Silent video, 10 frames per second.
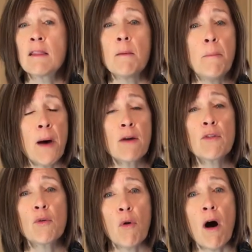the better the
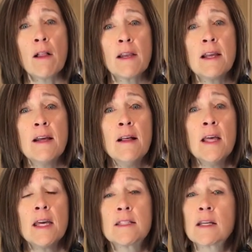quality
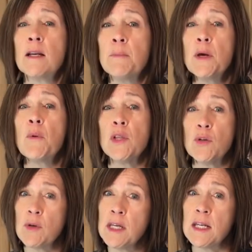it's going to be when
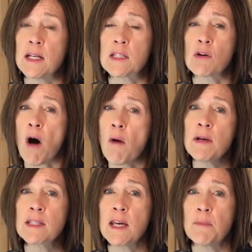you eat it. So
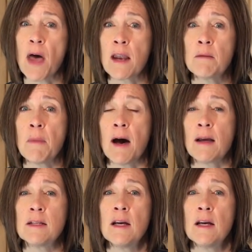always keep that in mind.